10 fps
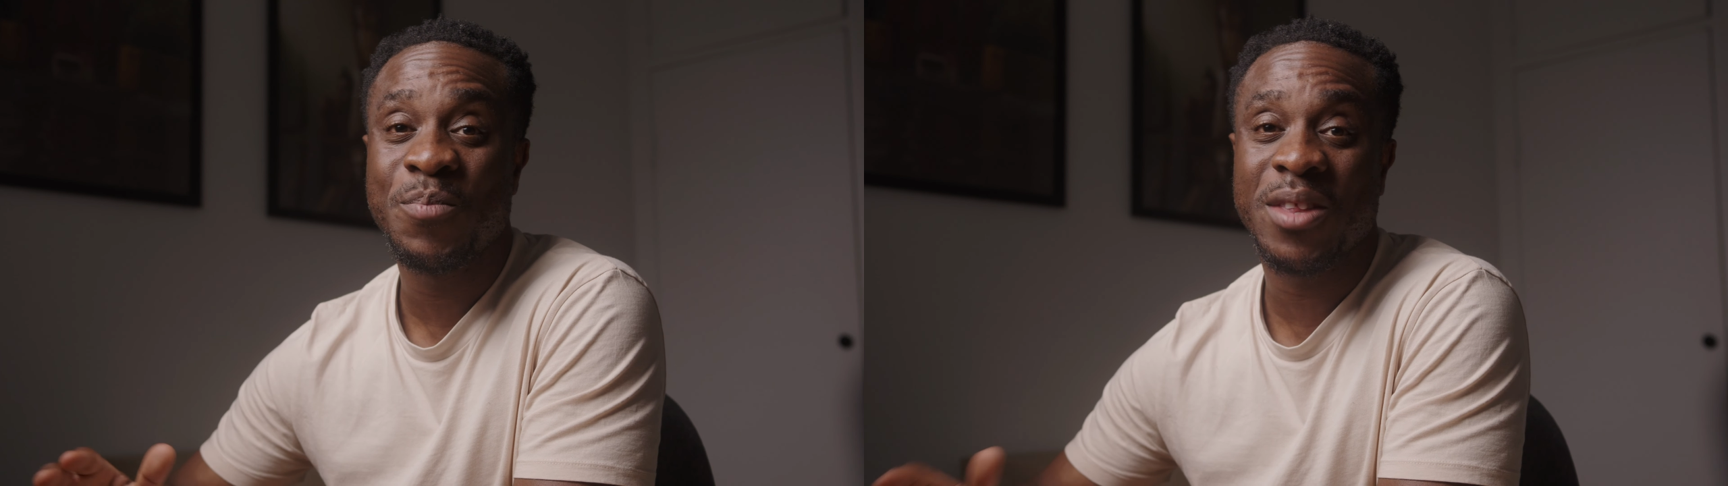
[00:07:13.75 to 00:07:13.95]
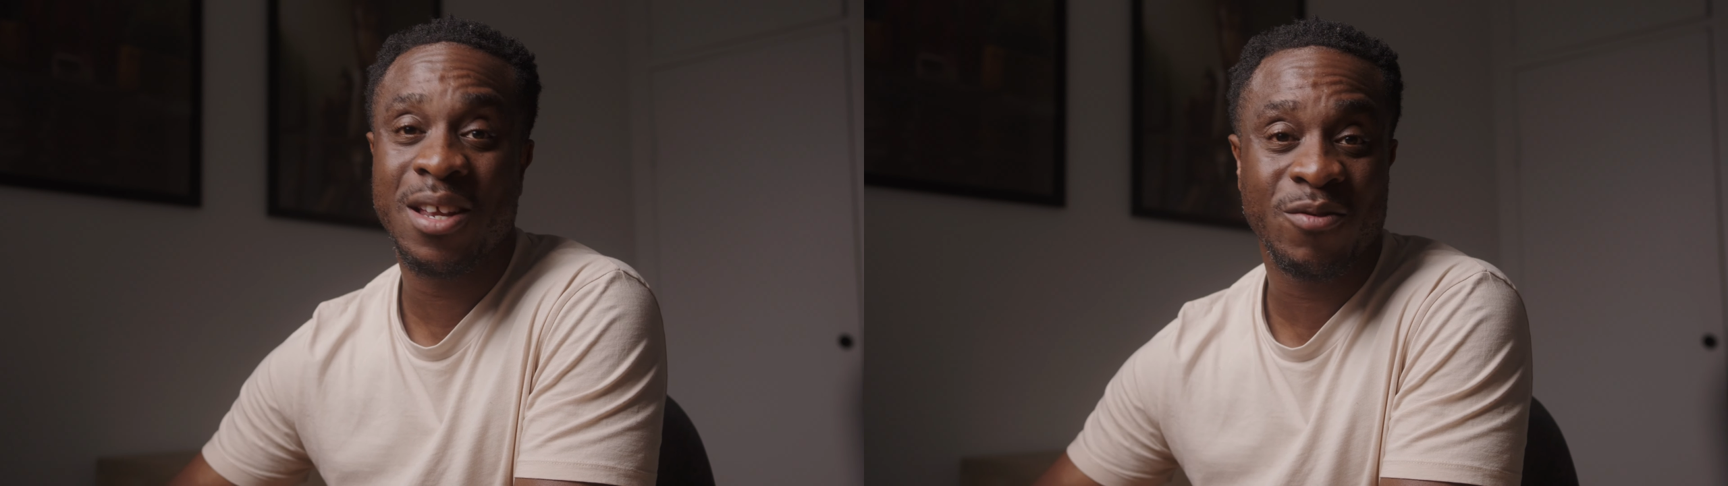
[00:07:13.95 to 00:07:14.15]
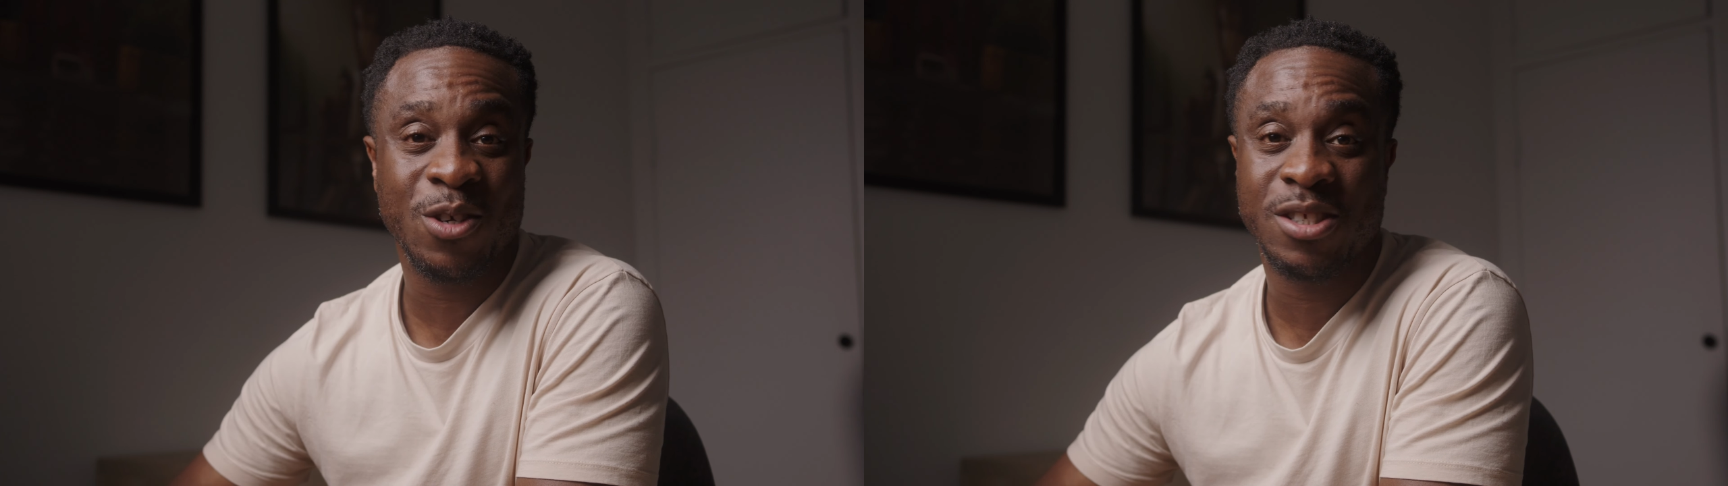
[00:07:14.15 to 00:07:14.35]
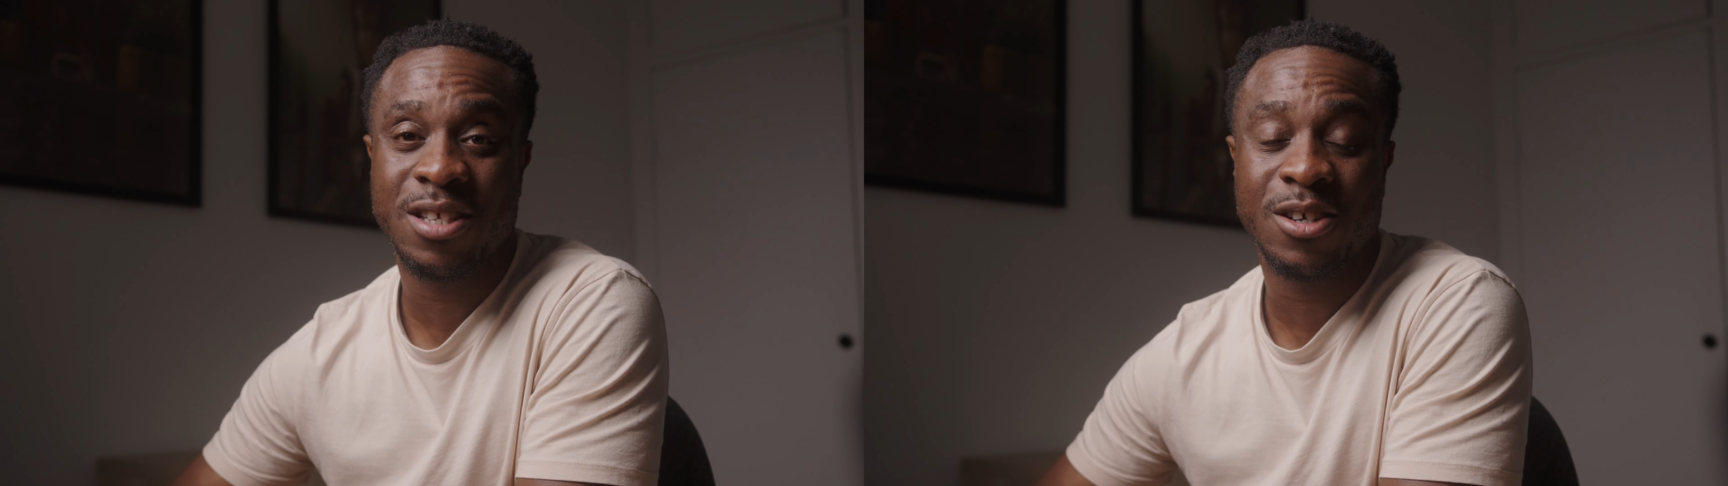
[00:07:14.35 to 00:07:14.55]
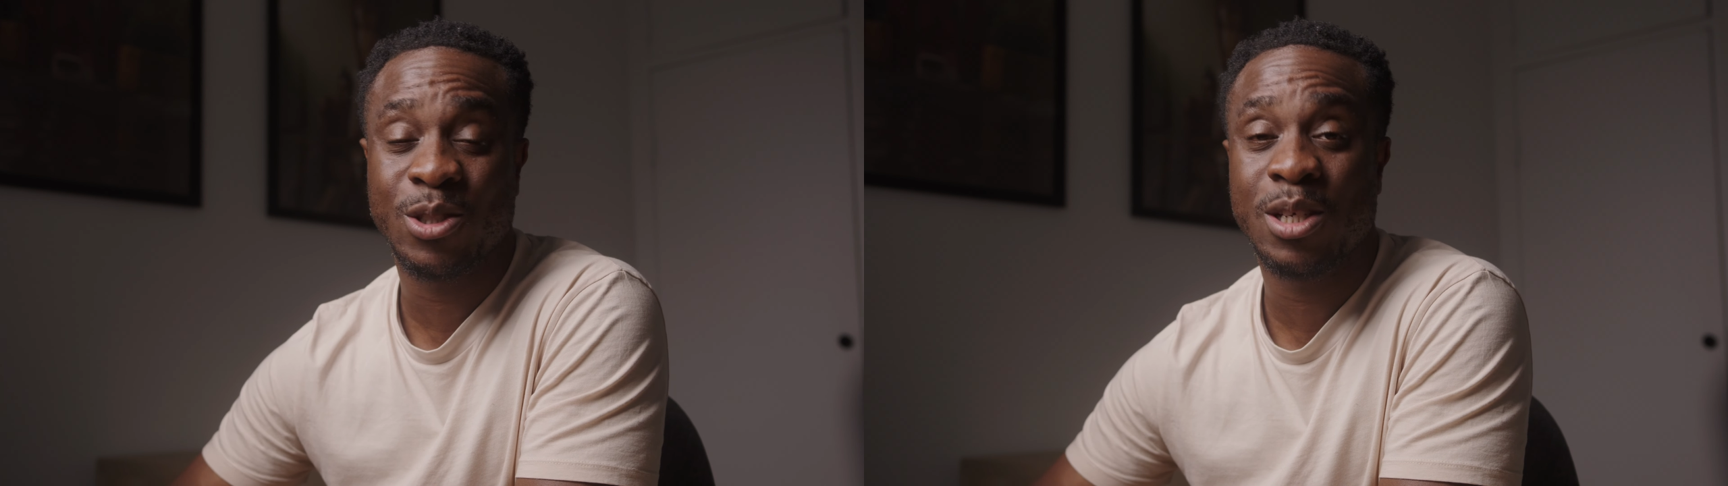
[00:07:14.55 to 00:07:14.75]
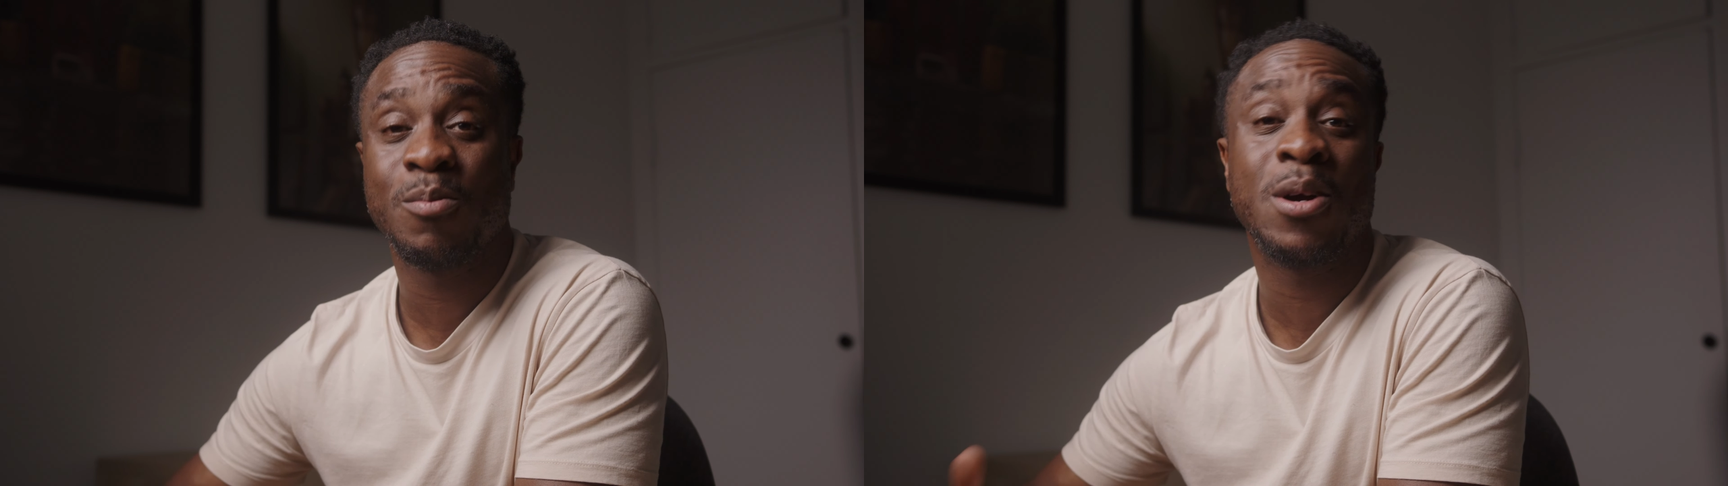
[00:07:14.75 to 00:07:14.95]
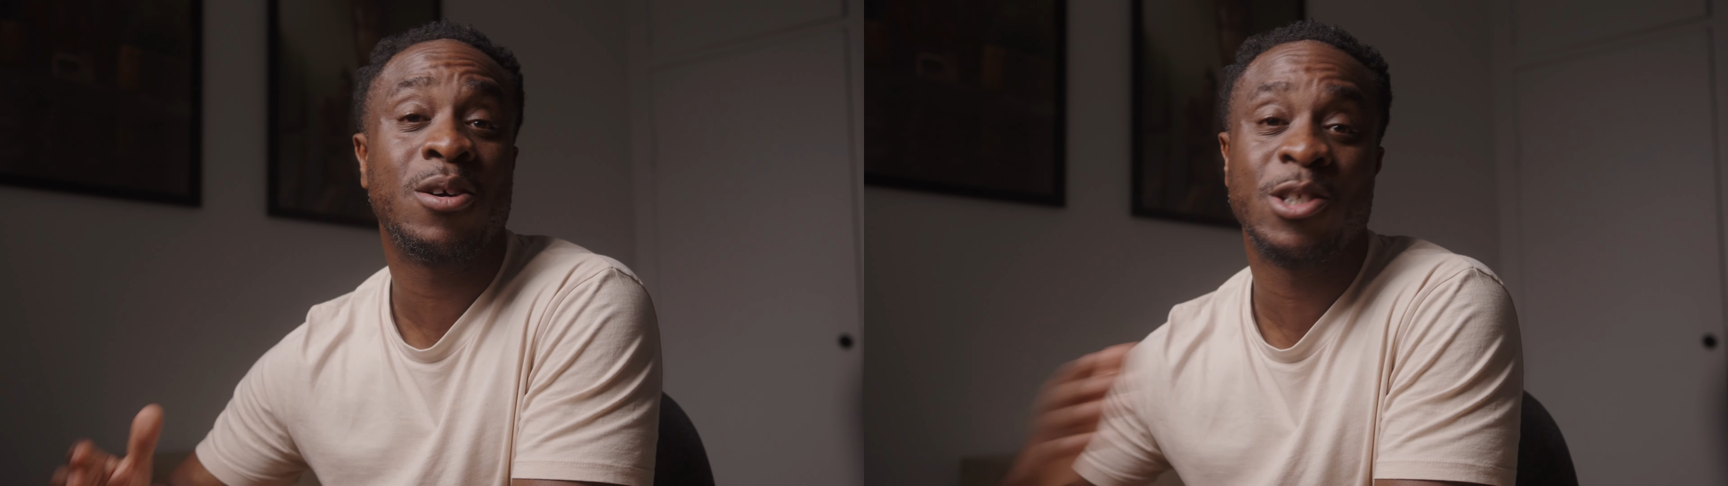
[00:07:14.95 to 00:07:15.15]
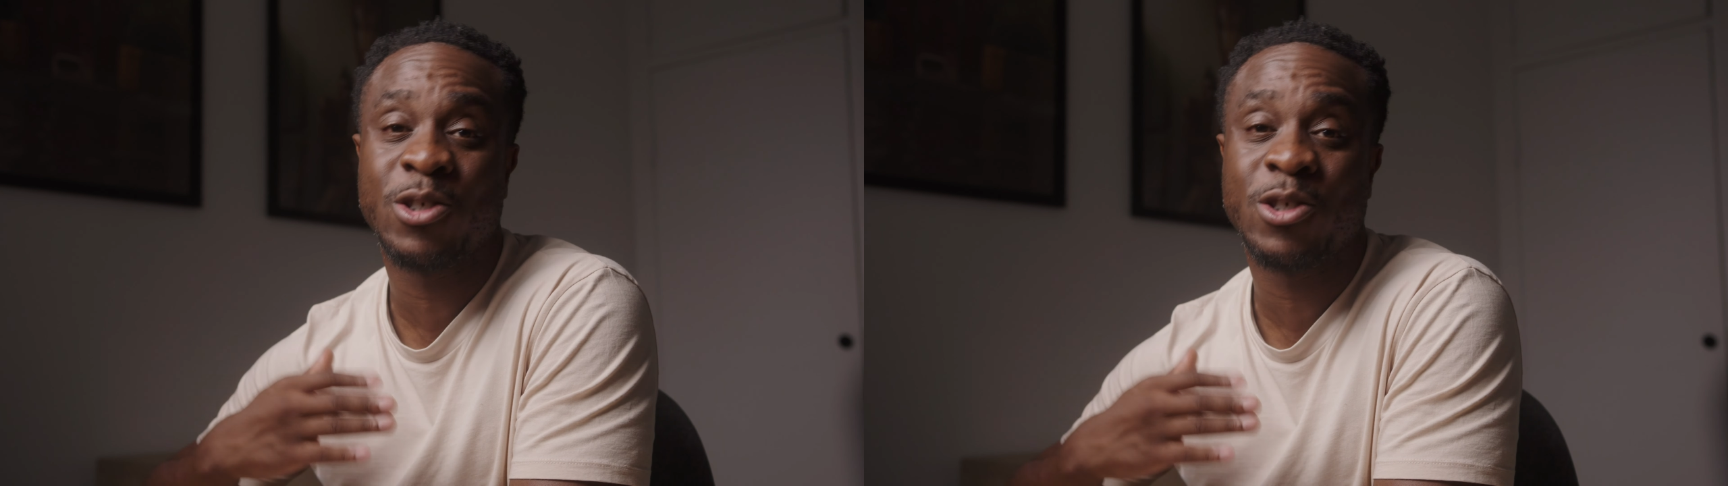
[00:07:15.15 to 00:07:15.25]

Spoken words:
and I've not stuck to it, but I'm going